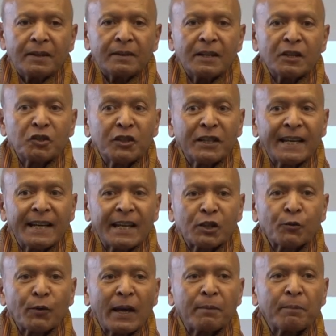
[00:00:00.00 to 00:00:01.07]
The GNH
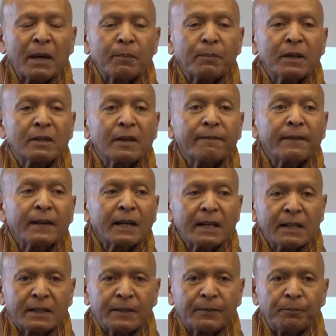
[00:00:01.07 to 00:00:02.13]
way may be
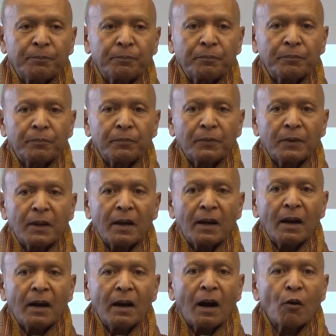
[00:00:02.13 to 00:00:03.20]
difficult.
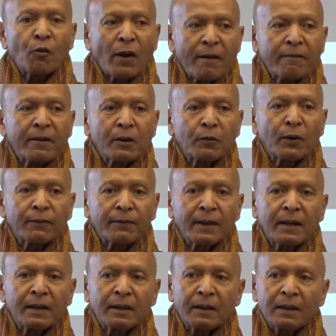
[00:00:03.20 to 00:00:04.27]
However, we
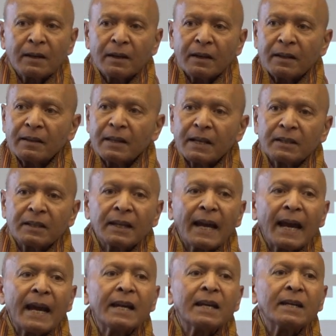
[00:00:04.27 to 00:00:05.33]
feel that the
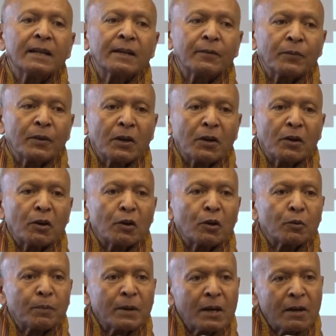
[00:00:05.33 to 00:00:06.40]
end
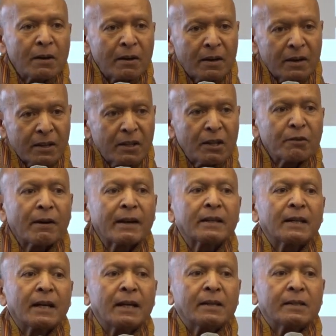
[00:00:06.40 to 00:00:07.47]
will be the right
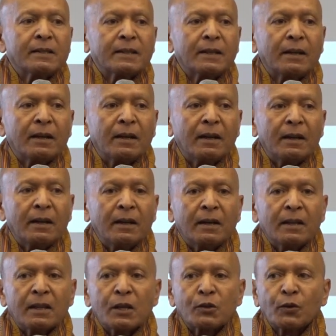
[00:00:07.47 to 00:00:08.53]
end.
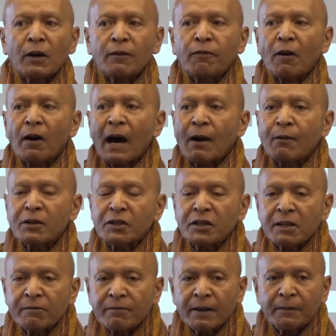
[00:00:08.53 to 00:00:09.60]
That's why for our
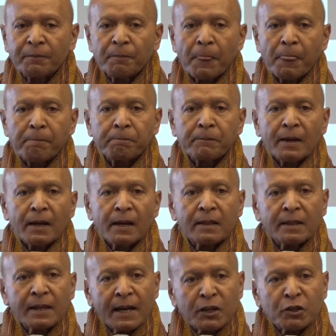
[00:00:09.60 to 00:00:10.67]
children and
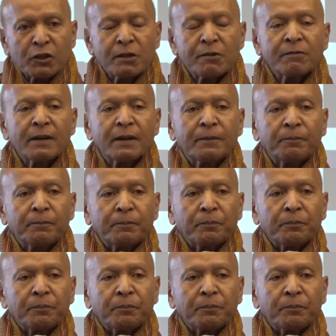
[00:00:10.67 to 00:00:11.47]
their children